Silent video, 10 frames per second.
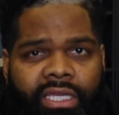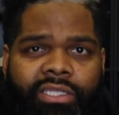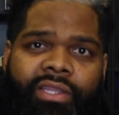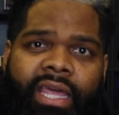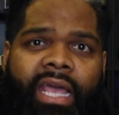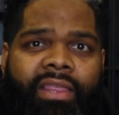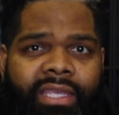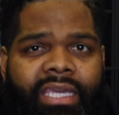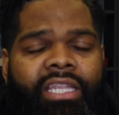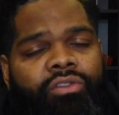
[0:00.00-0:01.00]
going to get to that
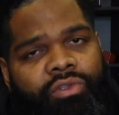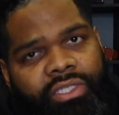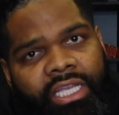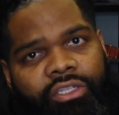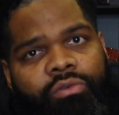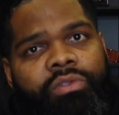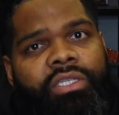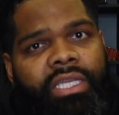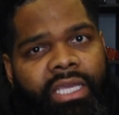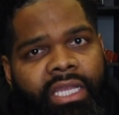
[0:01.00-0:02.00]
at the end. So stay
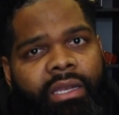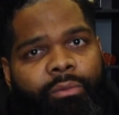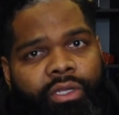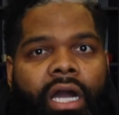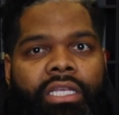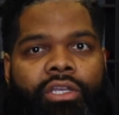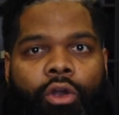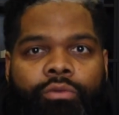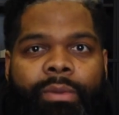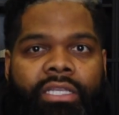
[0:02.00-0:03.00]
tuned to the end. Uh,
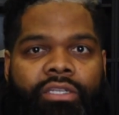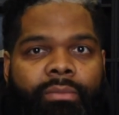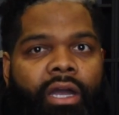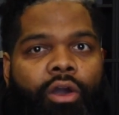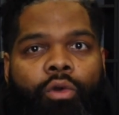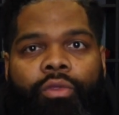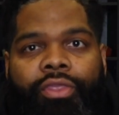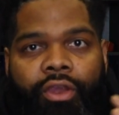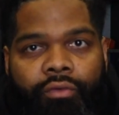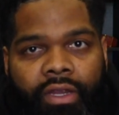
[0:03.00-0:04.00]
it goes back to my whole
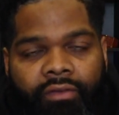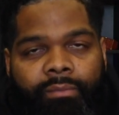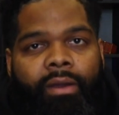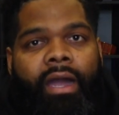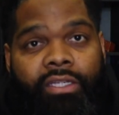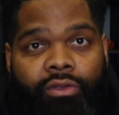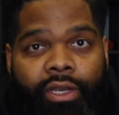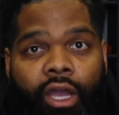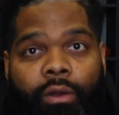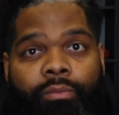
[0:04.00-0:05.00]
theory about that's
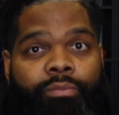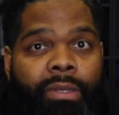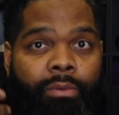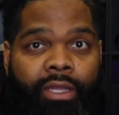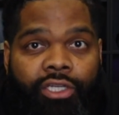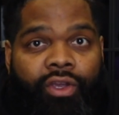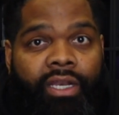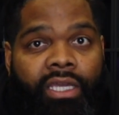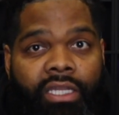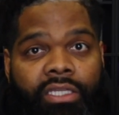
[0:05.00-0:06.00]
going to help people that's
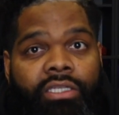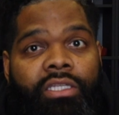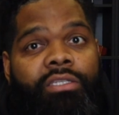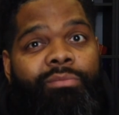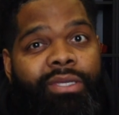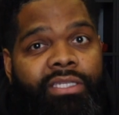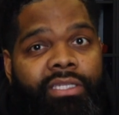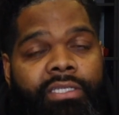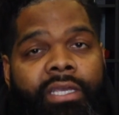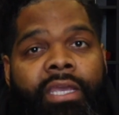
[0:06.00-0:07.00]
trying to get into this
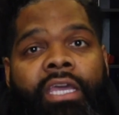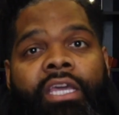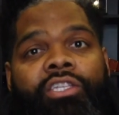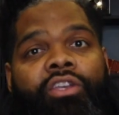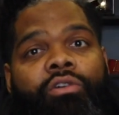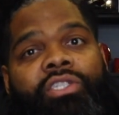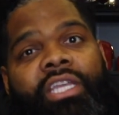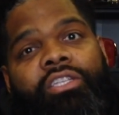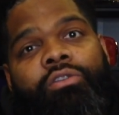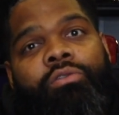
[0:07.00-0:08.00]
business. So
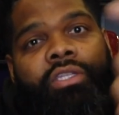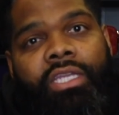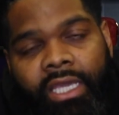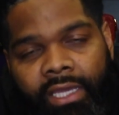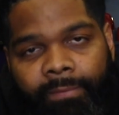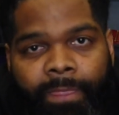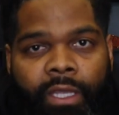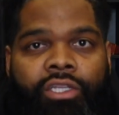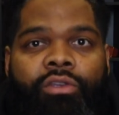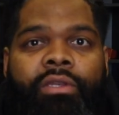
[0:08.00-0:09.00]
stay tuned to the end.
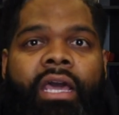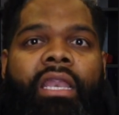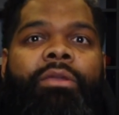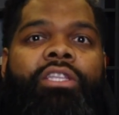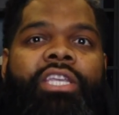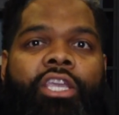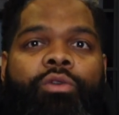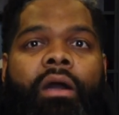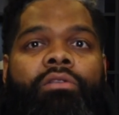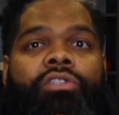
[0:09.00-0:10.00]
So now let me
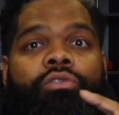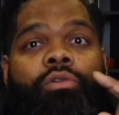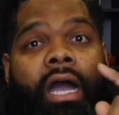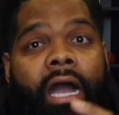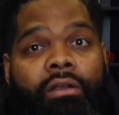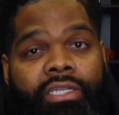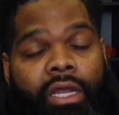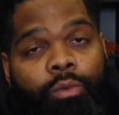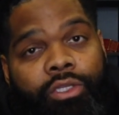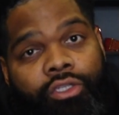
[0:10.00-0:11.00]
take you out to a house
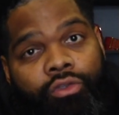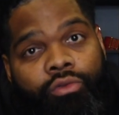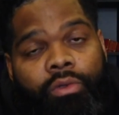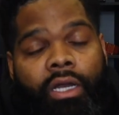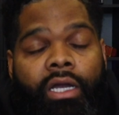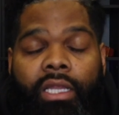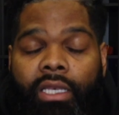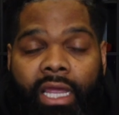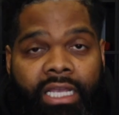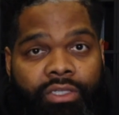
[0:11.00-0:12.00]
that I went to
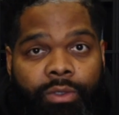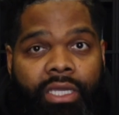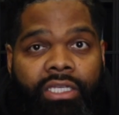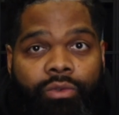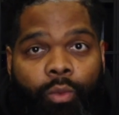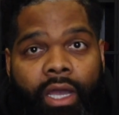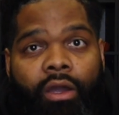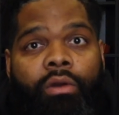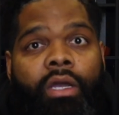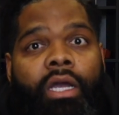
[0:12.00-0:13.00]
uh, last week as
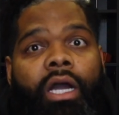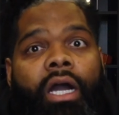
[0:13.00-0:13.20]
well.